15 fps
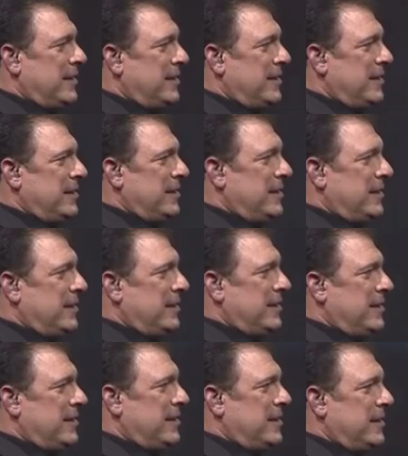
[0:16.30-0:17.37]

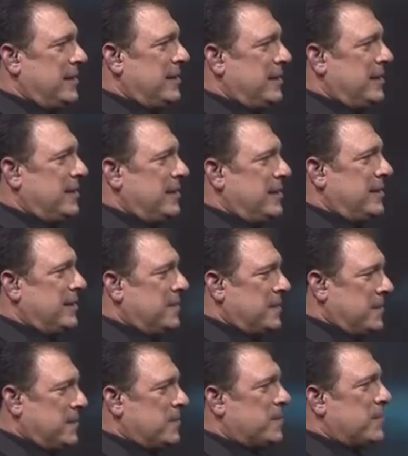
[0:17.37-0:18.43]

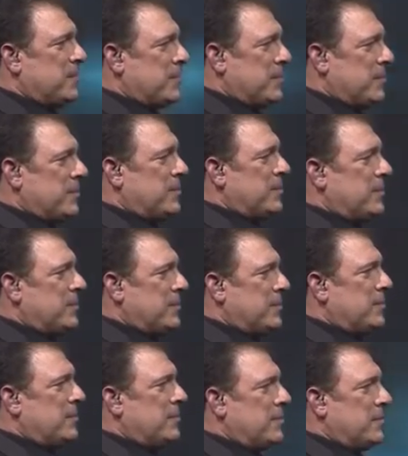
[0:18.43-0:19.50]

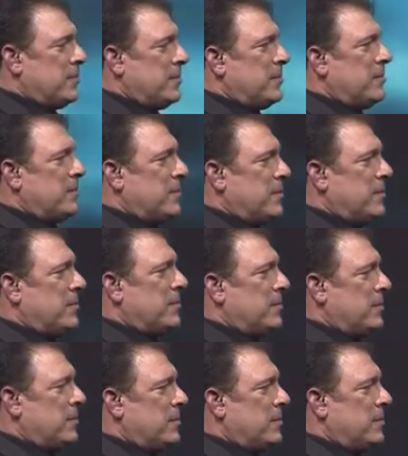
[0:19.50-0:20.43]
This person isn't speaking.